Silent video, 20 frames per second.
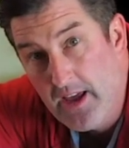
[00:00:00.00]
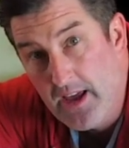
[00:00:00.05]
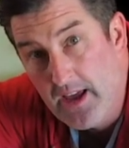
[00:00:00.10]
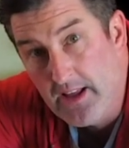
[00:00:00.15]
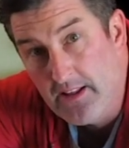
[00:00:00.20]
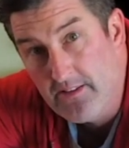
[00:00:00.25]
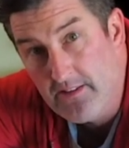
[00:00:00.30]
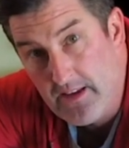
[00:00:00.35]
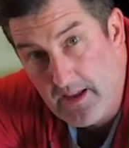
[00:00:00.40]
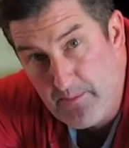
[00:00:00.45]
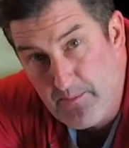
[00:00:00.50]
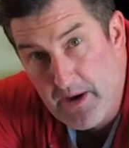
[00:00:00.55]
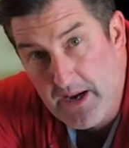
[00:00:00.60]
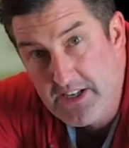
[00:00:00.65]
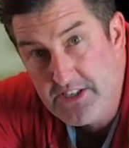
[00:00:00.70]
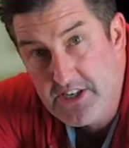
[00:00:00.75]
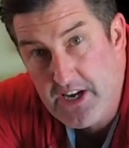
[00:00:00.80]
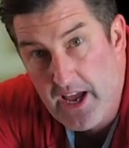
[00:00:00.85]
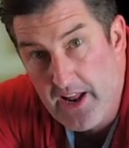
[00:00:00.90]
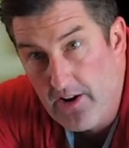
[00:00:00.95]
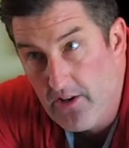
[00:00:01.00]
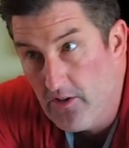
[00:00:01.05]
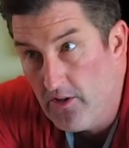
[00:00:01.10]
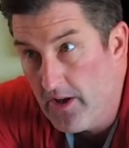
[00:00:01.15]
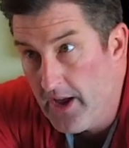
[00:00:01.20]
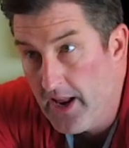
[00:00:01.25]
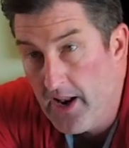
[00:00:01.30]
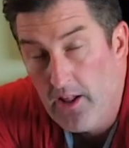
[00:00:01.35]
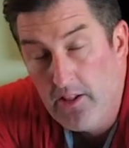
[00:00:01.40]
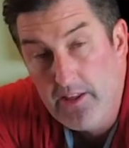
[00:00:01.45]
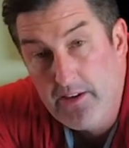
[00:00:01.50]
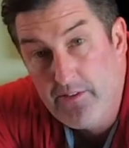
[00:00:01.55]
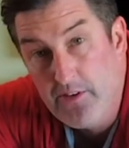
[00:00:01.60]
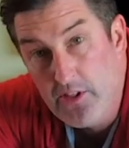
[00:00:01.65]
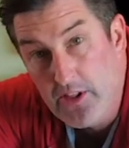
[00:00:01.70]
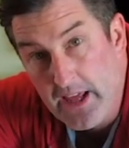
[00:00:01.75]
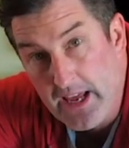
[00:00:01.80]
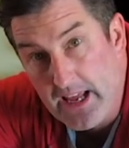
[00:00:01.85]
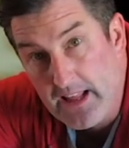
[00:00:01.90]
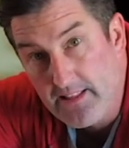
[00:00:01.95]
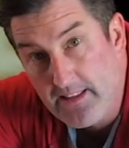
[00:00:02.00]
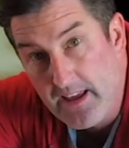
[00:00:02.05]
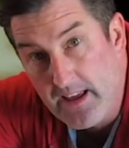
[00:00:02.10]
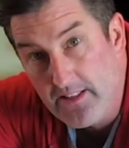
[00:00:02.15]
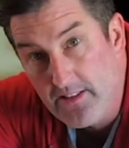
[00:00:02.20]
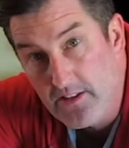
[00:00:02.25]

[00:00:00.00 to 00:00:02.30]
It's in my channel, and I'll leave a link at the